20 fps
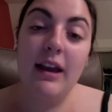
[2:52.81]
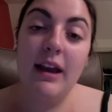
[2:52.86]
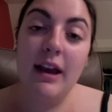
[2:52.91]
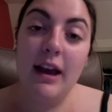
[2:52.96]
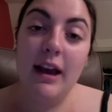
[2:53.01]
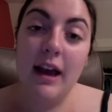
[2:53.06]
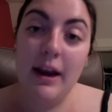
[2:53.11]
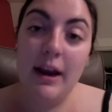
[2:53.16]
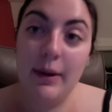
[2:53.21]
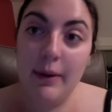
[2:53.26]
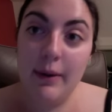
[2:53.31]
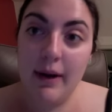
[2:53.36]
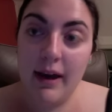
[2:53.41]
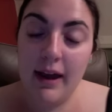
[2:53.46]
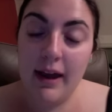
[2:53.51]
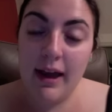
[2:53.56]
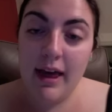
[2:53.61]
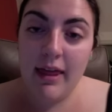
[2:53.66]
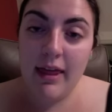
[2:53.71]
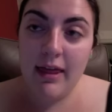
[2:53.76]
Anyway,
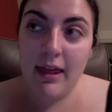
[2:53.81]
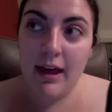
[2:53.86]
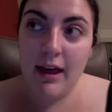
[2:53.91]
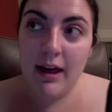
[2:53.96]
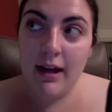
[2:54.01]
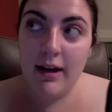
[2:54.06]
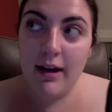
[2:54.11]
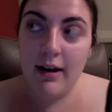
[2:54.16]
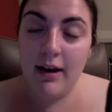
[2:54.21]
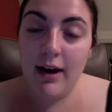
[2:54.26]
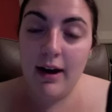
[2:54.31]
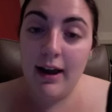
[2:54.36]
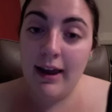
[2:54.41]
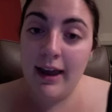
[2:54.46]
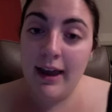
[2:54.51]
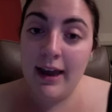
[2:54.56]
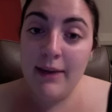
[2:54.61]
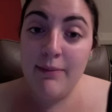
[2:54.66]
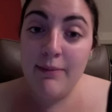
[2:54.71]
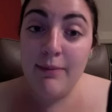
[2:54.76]
and then I
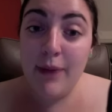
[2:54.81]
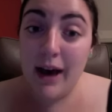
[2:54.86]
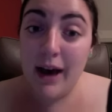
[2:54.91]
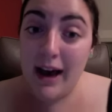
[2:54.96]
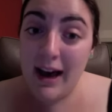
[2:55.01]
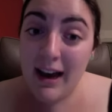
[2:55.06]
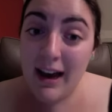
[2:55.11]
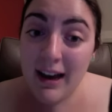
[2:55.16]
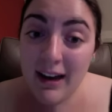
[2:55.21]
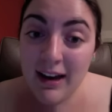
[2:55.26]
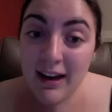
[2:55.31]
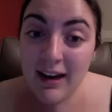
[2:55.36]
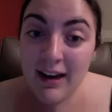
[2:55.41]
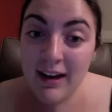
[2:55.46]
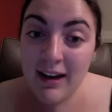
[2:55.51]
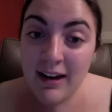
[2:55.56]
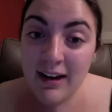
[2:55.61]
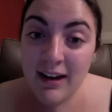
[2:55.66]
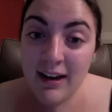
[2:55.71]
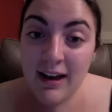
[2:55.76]
came back
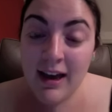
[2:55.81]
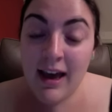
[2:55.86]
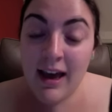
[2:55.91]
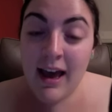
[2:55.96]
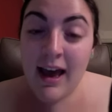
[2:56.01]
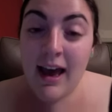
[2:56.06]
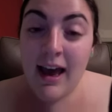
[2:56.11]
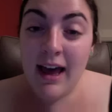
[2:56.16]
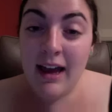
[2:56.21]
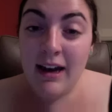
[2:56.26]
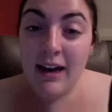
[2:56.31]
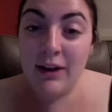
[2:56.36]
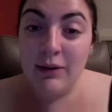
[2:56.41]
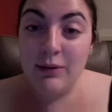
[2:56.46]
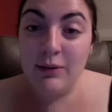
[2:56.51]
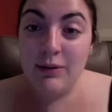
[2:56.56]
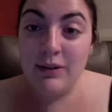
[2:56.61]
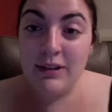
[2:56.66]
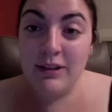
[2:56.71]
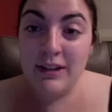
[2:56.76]
and it
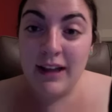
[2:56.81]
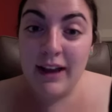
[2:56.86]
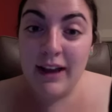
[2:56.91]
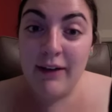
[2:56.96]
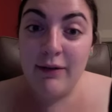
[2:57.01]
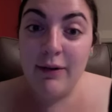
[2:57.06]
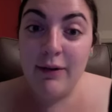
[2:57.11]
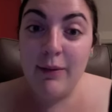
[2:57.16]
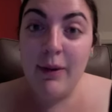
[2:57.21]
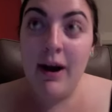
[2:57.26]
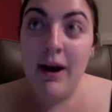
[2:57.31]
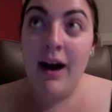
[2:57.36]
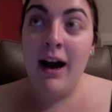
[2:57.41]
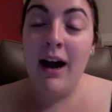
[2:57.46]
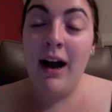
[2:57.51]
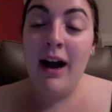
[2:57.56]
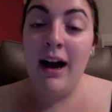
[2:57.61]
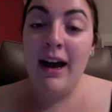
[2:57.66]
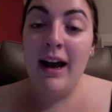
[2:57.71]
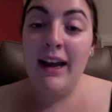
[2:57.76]
was like from
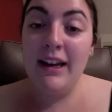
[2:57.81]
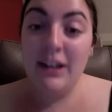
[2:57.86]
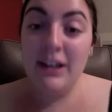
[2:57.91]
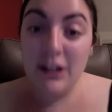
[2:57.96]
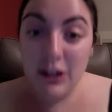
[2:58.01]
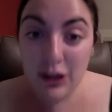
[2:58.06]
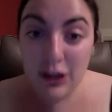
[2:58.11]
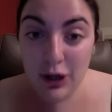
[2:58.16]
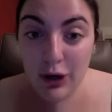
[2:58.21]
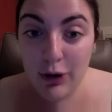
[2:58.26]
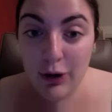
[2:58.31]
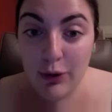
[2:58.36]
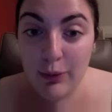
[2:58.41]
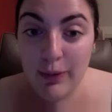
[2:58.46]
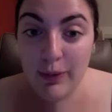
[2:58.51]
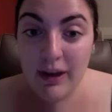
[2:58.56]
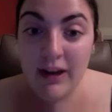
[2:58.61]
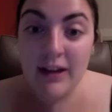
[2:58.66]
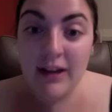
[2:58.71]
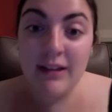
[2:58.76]
high to low
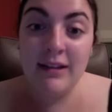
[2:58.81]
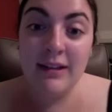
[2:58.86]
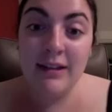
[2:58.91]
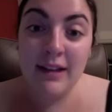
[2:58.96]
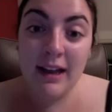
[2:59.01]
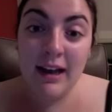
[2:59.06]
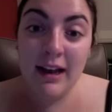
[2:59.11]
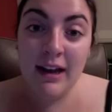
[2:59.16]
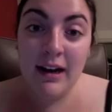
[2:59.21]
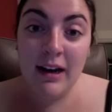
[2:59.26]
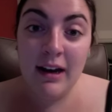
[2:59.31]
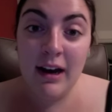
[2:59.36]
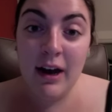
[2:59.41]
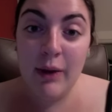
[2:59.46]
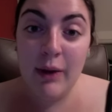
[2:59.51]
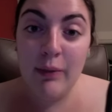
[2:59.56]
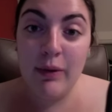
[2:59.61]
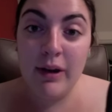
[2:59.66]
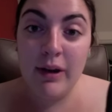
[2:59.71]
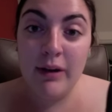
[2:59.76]
because then I
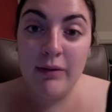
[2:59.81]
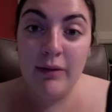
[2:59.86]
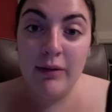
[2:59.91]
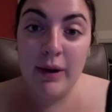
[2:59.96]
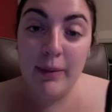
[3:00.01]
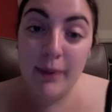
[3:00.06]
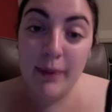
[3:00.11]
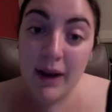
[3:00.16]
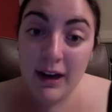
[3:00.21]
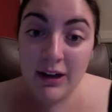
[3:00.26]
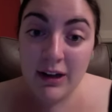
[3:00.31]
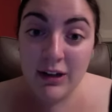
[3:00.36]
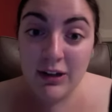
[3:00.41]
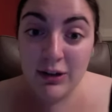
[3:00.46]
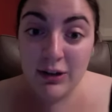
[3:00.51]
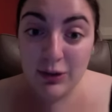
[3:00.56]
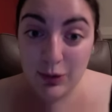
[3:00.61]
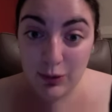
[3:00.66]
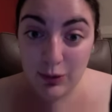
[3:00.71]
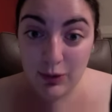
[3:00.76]
went right back to
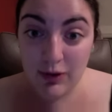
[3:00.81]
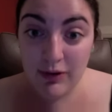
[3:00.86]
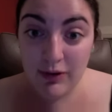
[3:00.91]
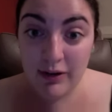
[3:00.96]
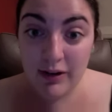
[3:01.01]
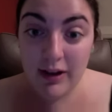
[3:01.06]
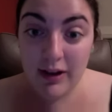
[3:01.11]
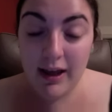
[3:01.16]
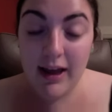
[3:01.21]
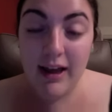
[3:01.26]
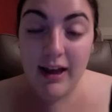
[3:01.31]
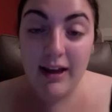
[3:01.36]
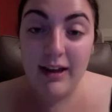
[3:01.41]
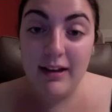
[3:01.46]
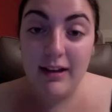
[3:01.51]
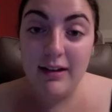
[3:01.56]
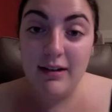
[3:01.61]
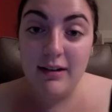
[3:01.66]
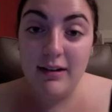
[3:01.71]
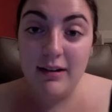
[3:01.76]
school
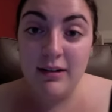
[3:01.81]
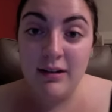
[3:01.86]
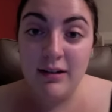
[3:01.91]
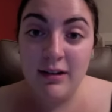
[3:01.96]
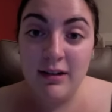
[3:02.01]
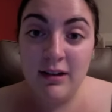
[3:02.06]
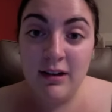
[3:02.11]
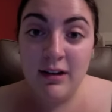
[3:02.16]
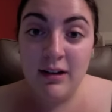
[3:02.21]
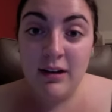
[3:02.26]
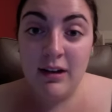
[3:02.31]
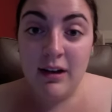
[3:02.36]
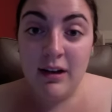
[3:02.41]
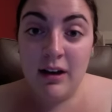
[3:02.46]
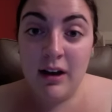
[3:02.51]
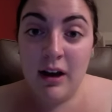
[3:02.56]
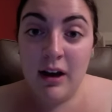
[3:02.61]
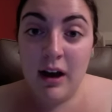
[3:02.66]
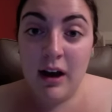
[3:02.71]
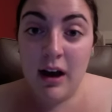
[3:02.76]
and
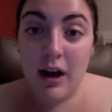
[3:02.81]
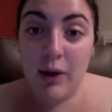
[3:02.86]
I